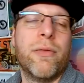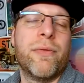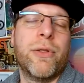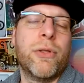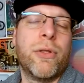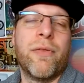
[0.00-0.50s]

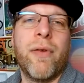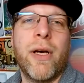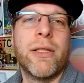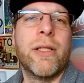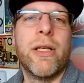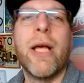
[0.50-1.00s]
You can
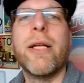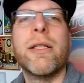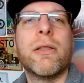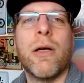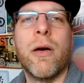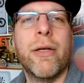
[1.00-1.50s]
find it in any
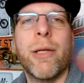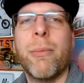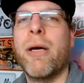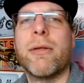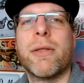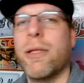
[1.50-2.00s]
car in
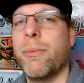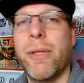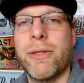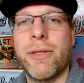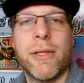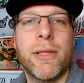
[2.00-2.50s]
America,
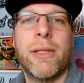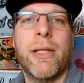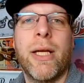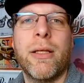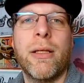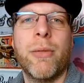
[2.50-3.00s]
basically.
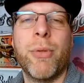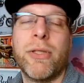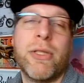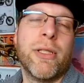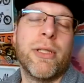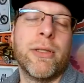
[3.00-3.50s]
And but
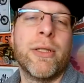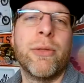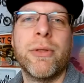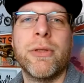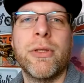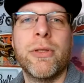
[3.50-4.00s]
yeah, here
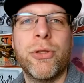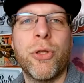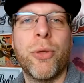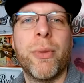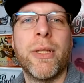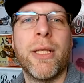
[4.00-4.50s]
in
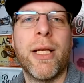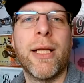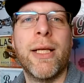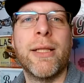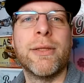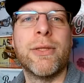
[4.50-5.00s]
Europe, in the
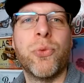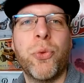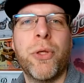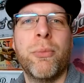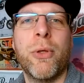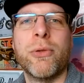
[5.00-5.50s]
Netherlands, we
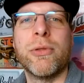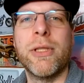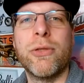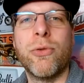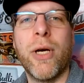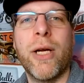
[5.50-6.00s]
mostly
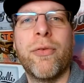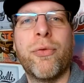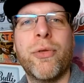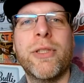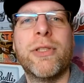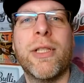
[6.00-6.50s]
drive
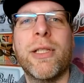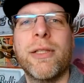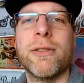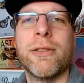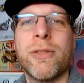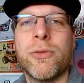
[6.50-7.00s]
3
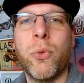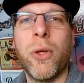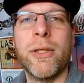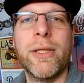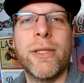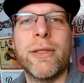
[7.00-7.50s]
cylinders,
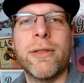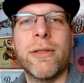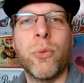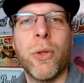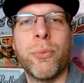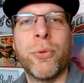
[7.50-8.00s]
1 liter,
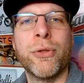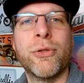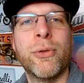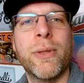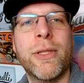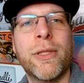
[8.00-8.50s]

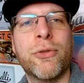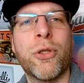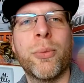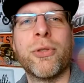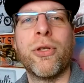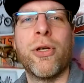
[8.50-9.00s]
1.2 liter
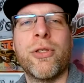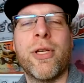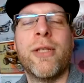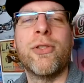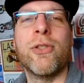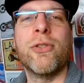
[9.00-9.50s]
turbocharged
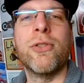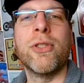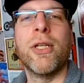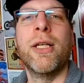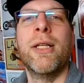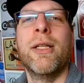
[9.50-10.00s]
engine,
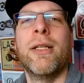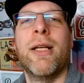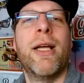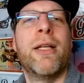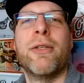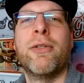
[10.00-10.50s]

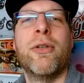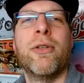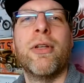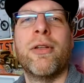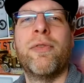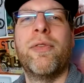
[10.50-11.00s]
and
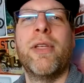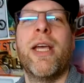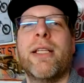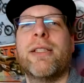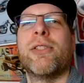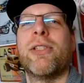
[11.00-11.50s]
not
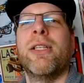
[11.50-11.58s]
V8s.